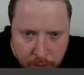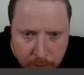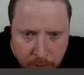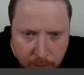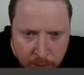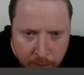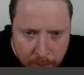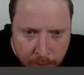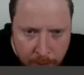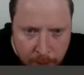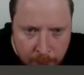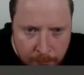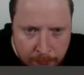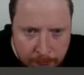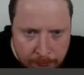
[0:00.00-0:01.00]

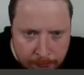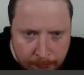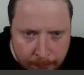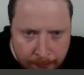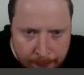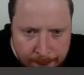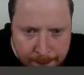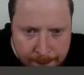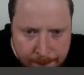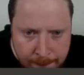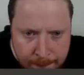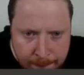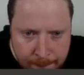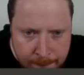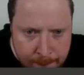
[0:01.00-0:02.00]

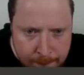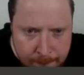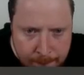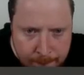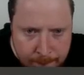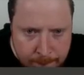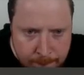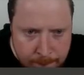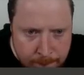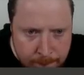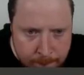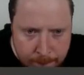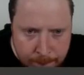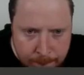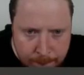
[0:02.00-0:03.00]

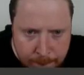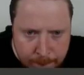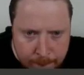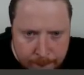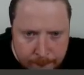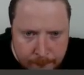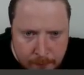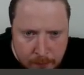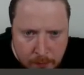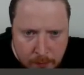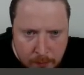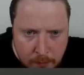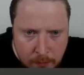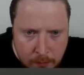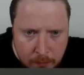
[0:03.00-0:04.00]

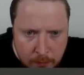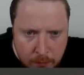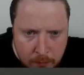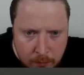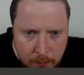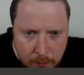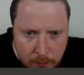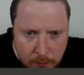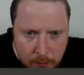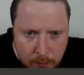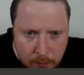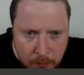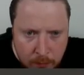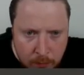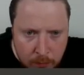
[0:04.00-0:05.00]

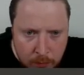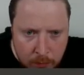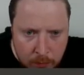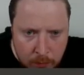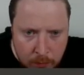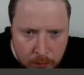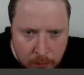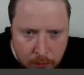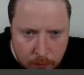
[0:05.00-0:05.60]
Nobody speaks.